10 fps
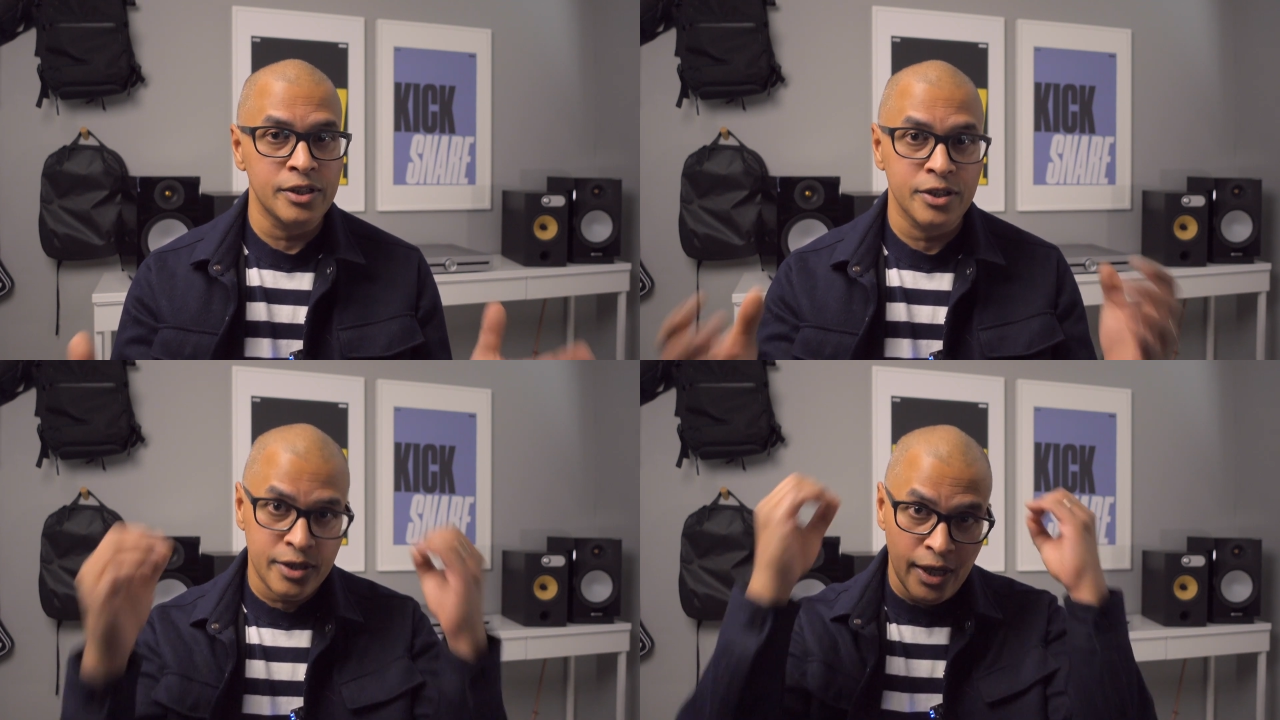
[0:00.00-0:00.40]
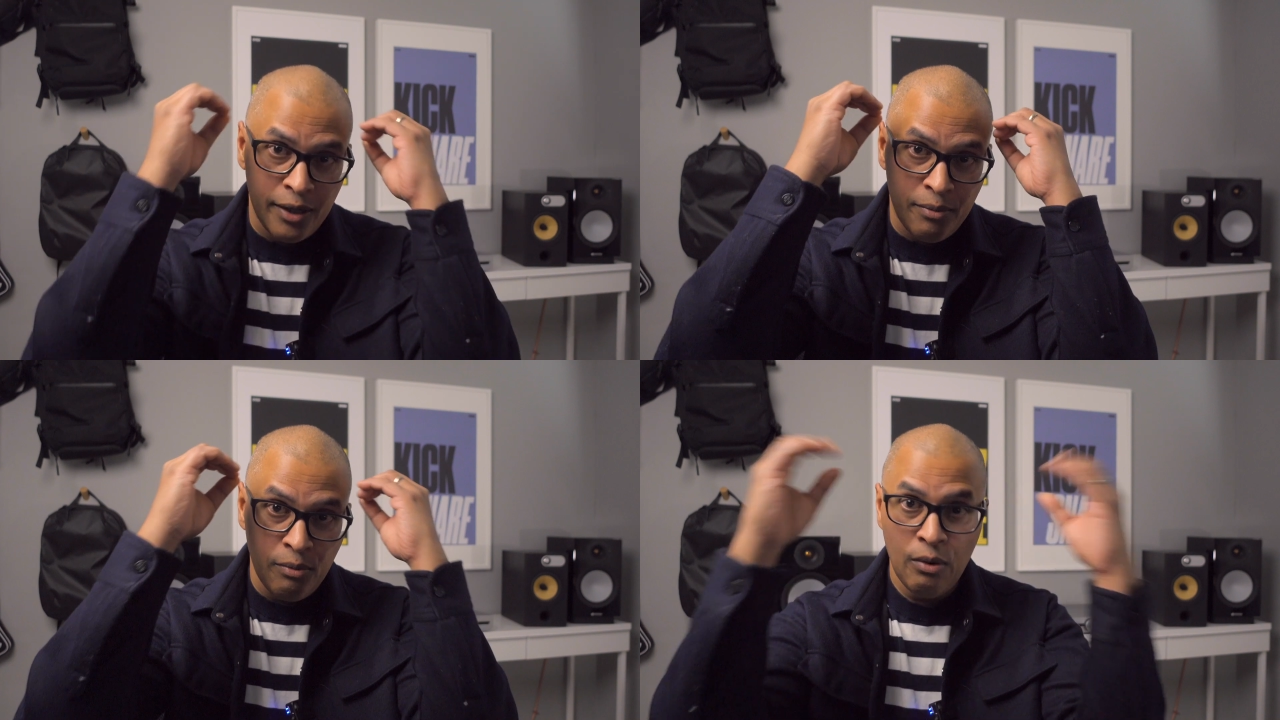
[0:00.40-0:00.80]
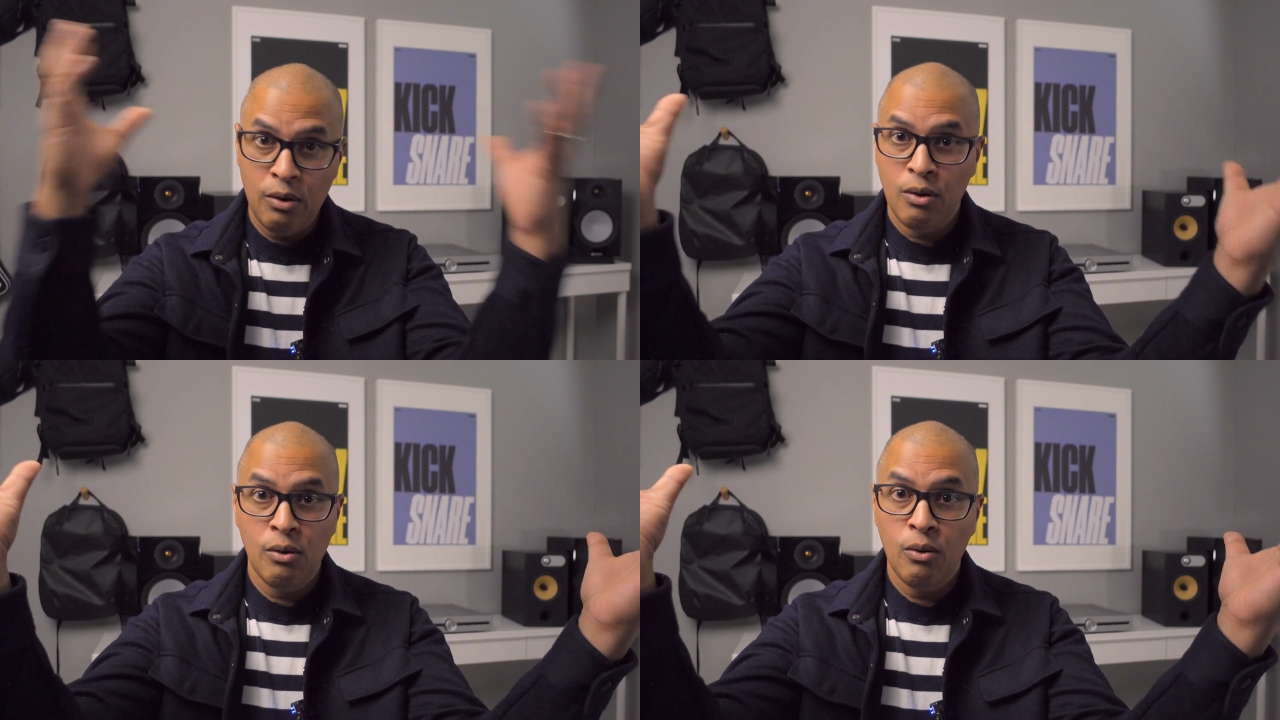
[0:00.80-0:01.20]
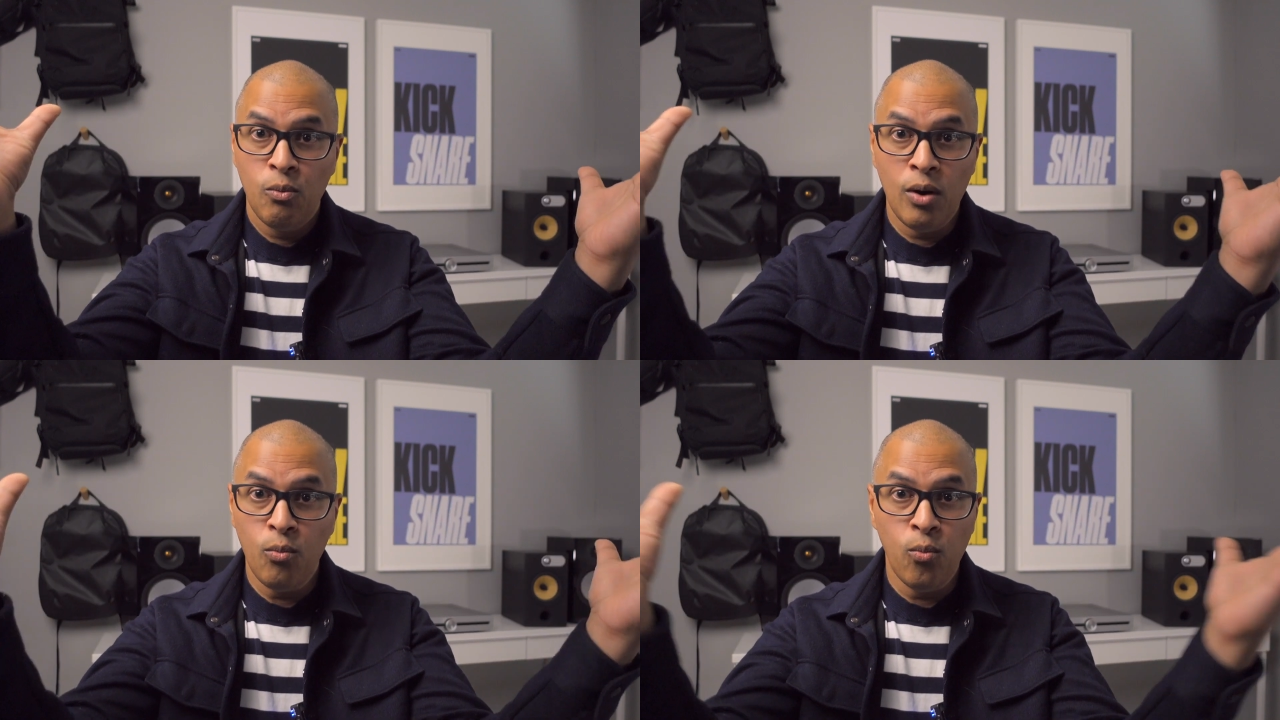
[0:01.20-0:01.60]
it's just like,
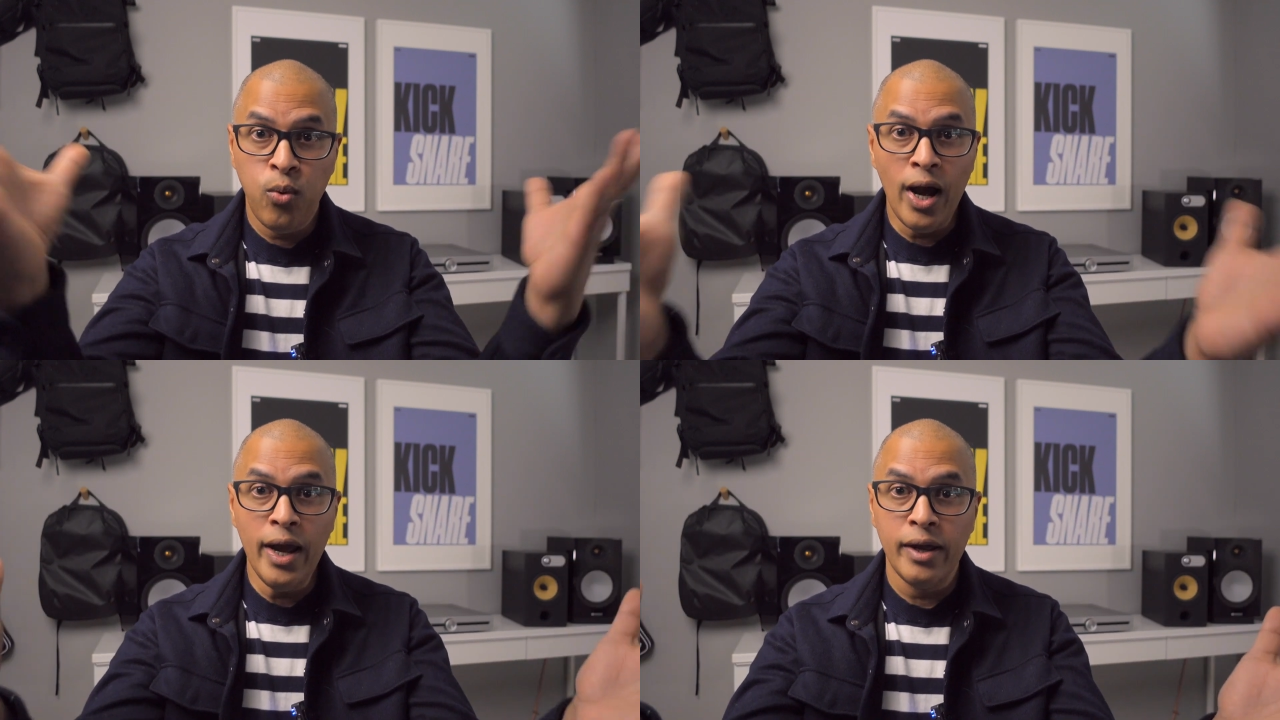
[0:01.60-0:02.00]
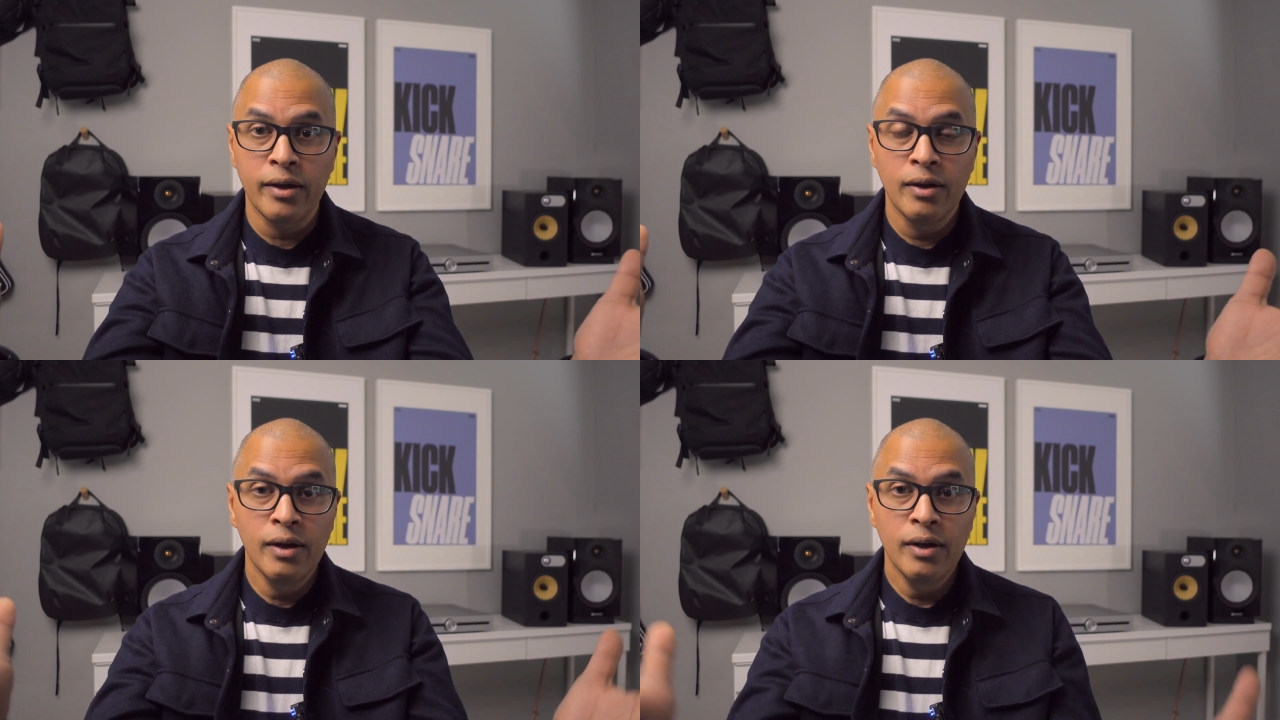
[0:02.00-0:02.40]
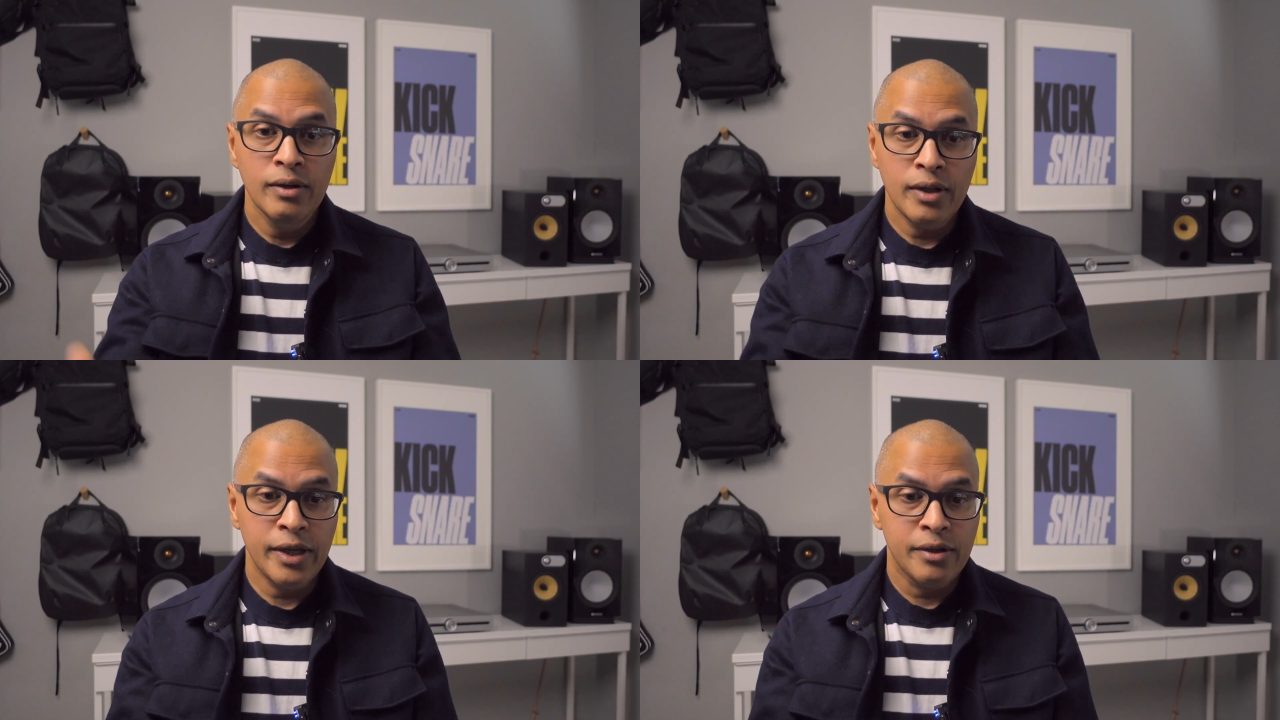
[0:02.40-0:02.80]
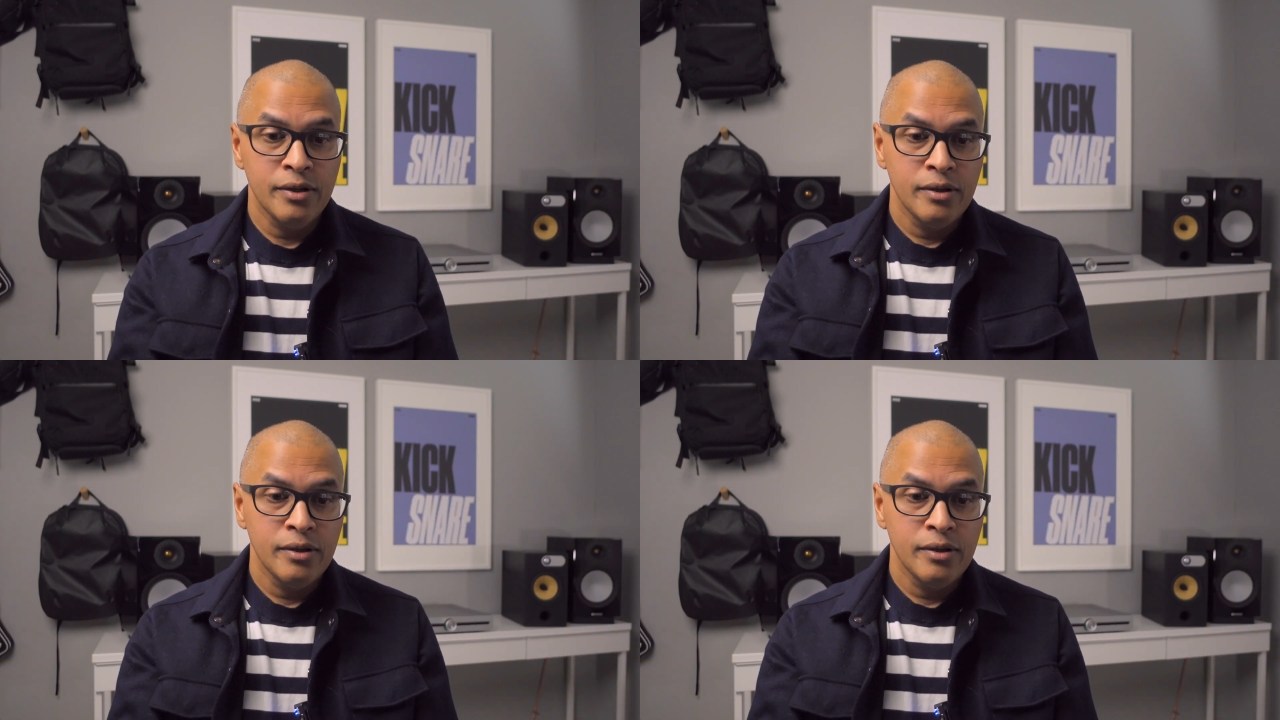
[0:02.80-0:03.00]
what, why? Like,